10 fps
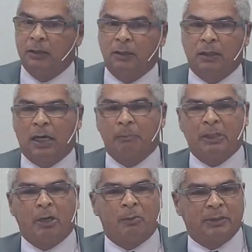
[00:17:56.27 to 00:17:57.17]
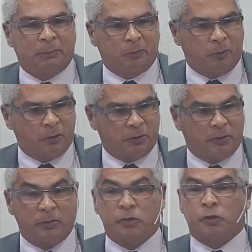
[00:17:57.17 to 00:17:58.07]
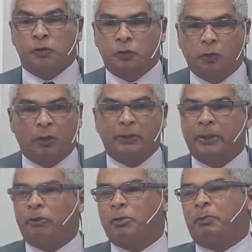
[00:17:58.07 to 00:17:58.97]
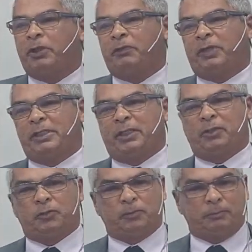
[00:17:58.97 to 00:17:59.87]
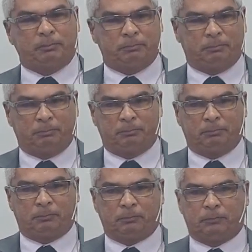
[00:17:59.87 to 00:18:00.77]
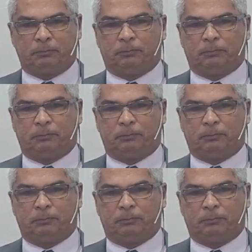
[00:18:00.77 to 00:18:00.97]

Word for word: soul from death. Only God can do this.